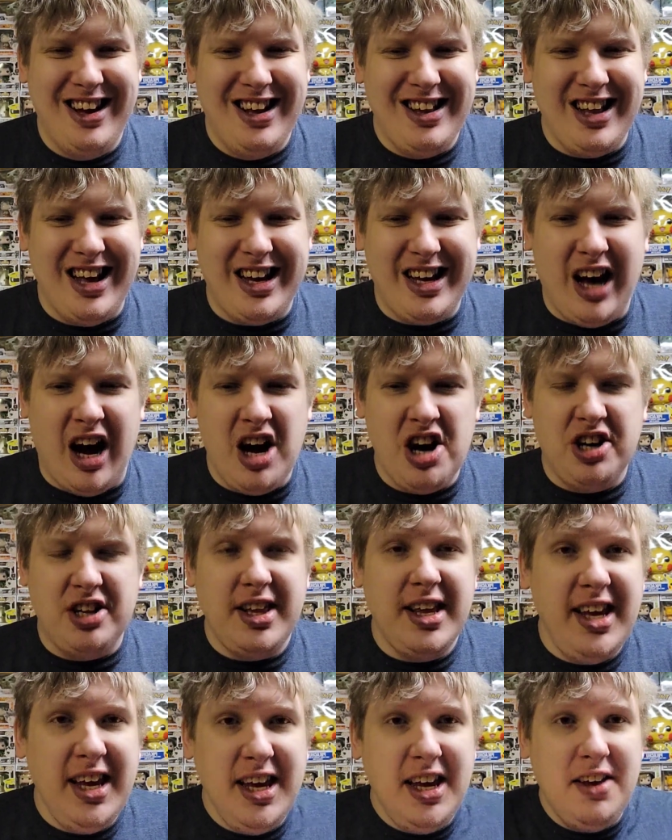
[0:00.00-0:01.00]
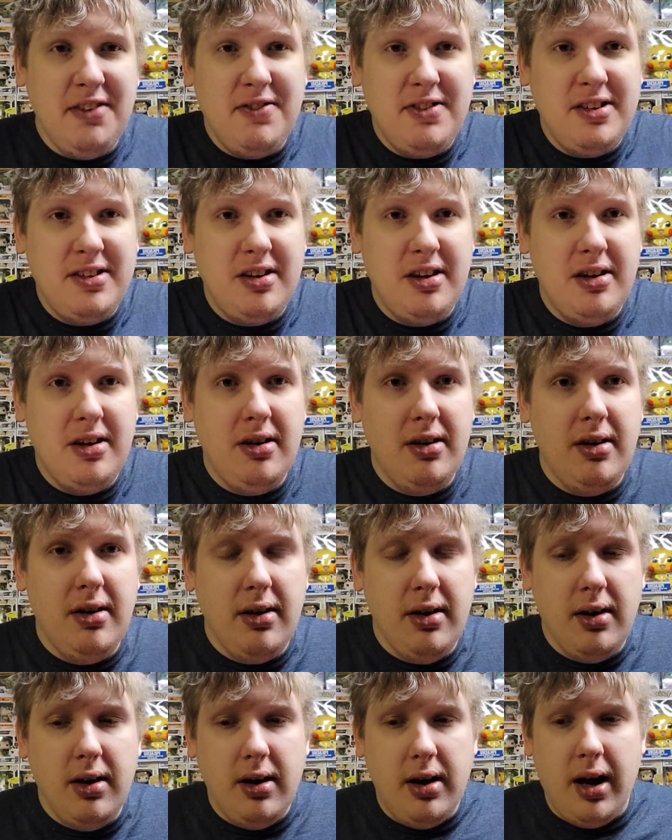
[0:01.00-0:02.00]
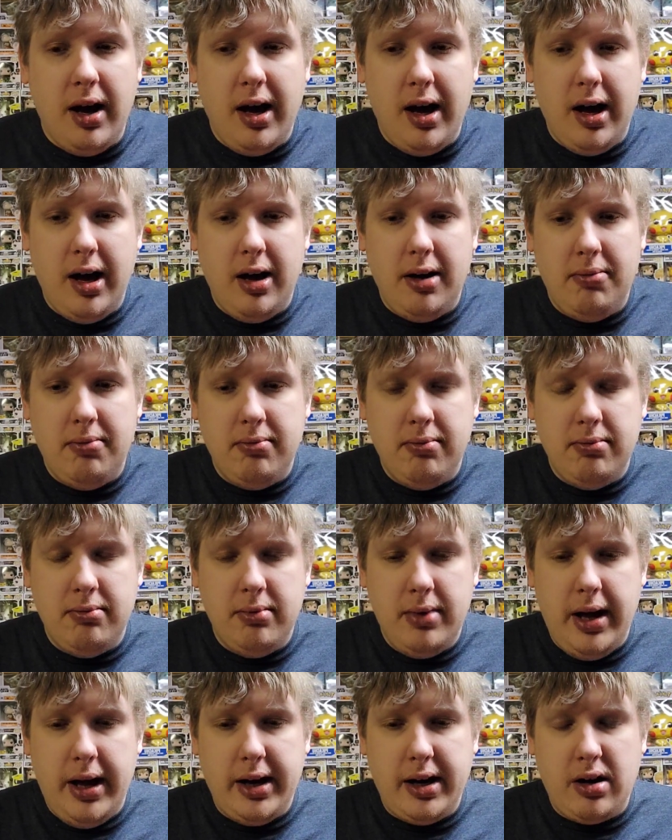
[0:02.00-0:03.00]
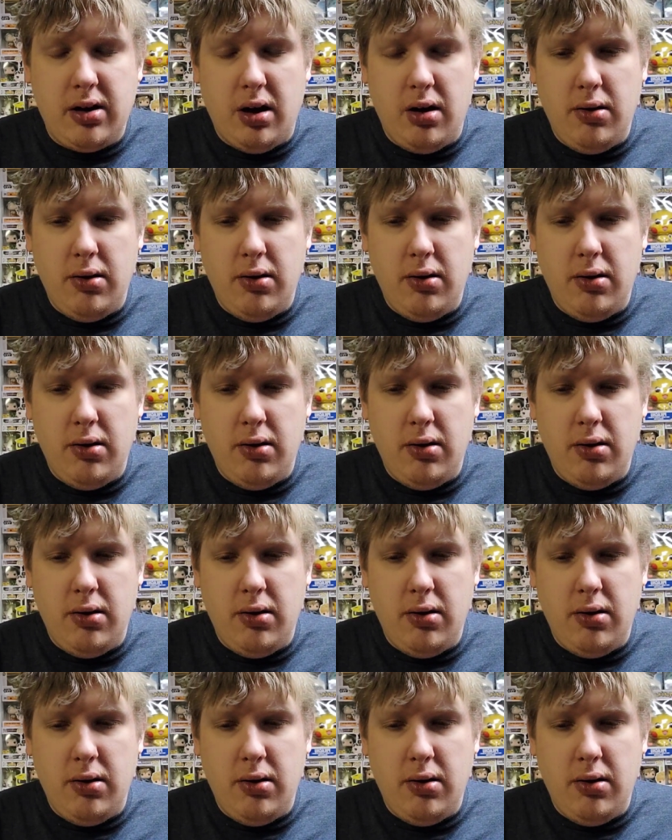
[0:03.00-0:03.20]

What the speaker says: like Iron Leaves, and and